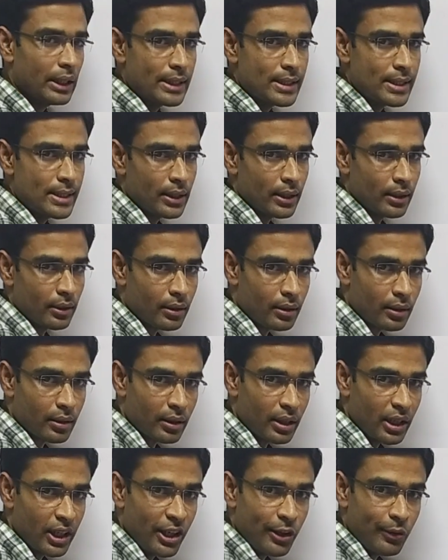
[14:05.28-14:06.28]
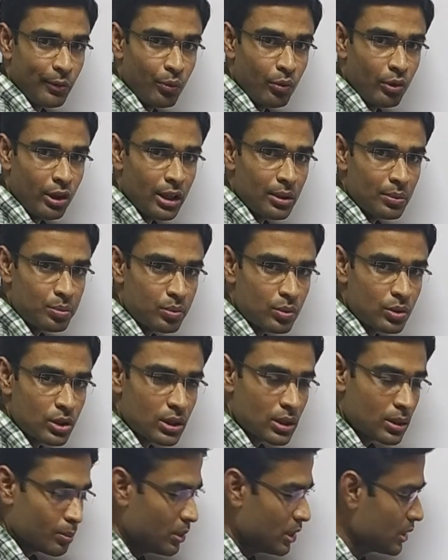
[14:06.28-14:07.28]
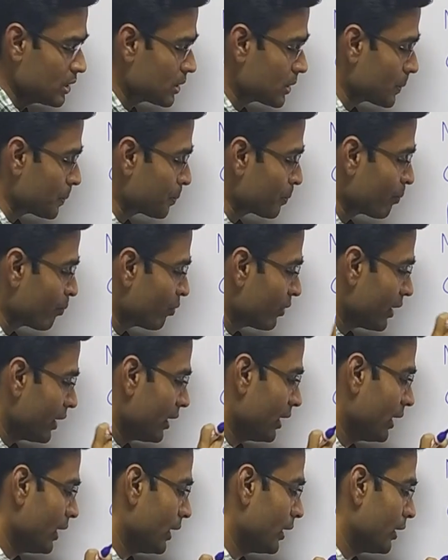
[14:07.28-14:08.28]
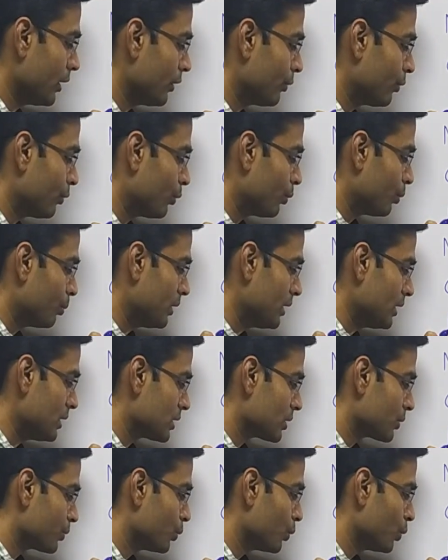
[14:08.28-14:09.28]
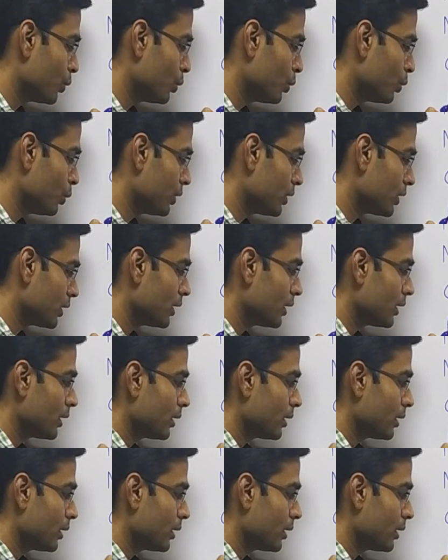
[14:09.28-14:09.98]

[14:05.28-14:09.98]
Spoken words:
and second. FPS means F means foot,